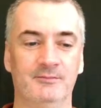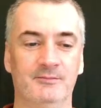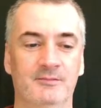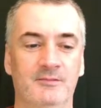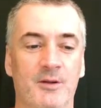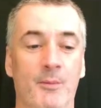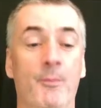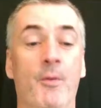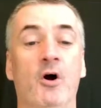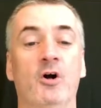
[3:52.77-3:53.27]

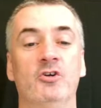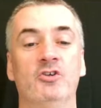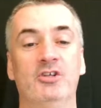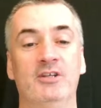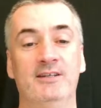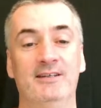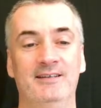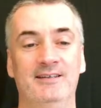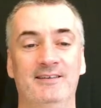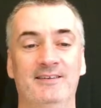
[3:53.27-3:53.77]

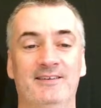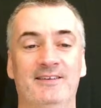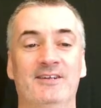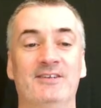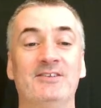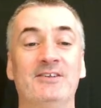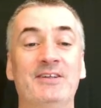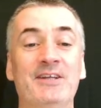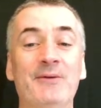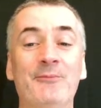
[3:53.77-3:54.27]
margin.
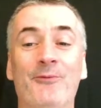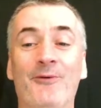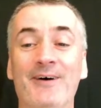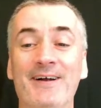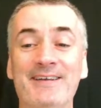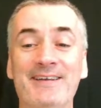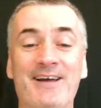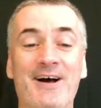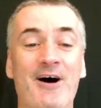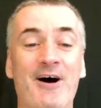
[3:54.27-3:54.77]
There's only
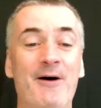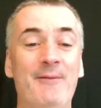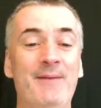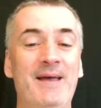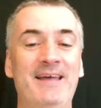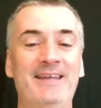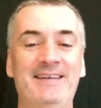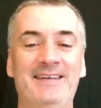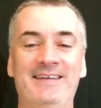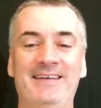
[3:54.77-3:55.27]
one
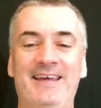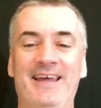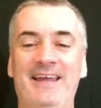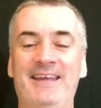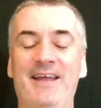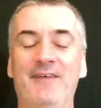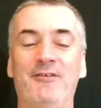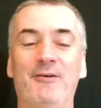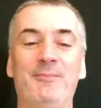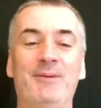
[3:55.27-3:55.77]
comment, and
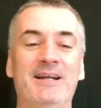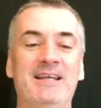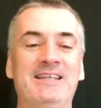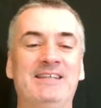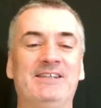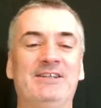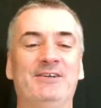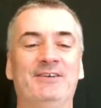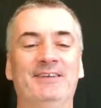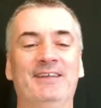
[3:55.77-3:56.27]
everybody's
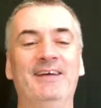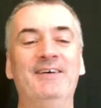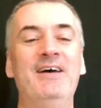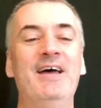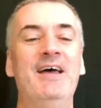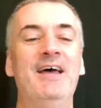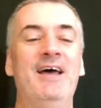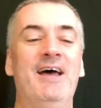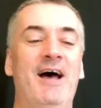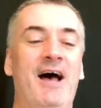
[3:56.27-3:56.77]
showing love.
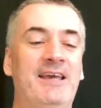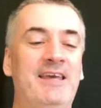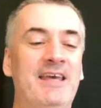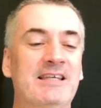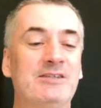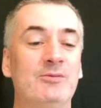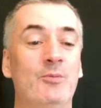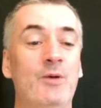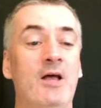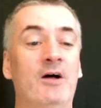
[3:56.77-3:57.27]
I
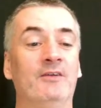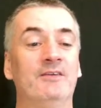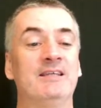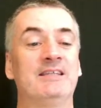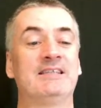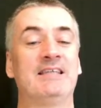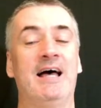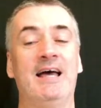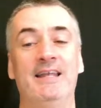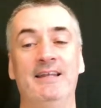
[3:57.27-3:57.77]
guess we all
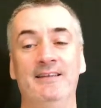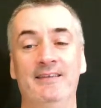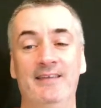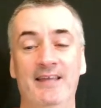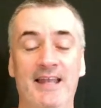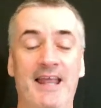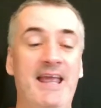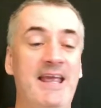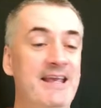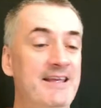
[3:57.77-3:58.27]
decided that,
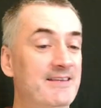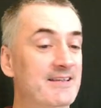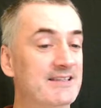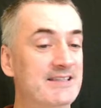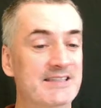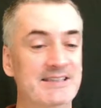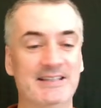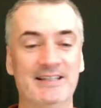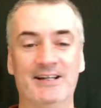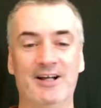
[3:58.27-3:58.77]
hey, this
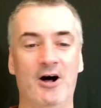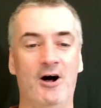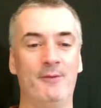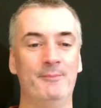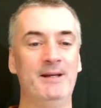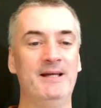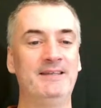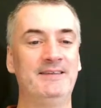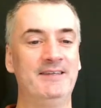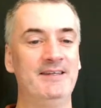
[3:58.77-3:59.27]
is the
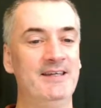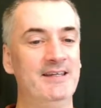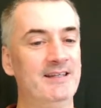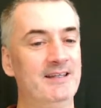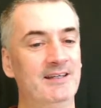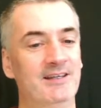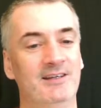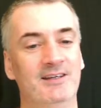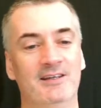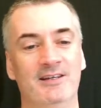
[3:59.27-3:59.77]
comment that
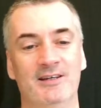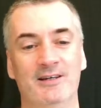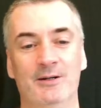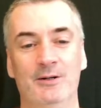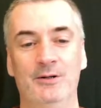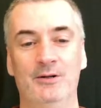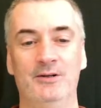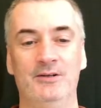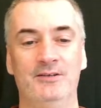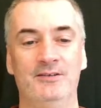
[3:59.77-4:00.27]

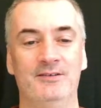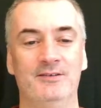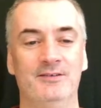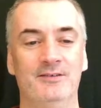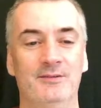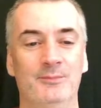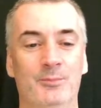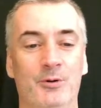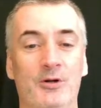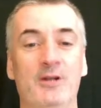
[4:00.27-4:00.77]

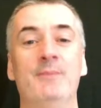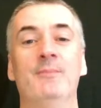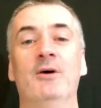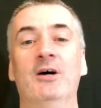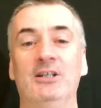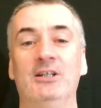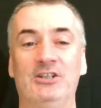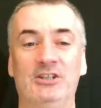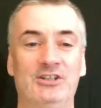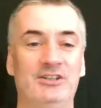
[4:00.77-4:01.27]
pretty
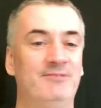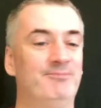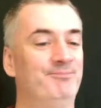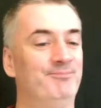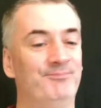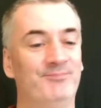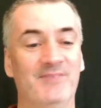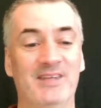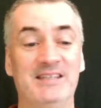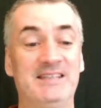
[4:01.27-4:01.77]
much
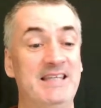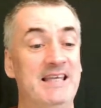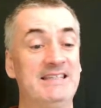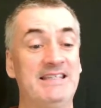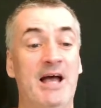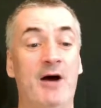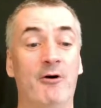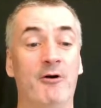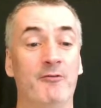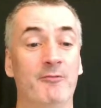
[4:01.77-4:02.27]
says
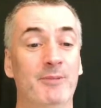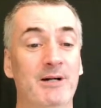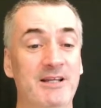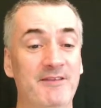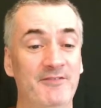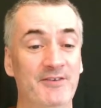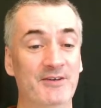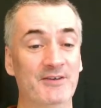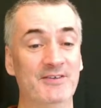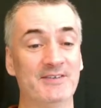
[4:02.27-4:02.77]
how everybody
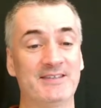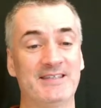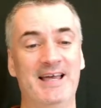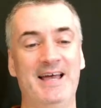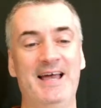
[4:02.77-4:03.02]
feels.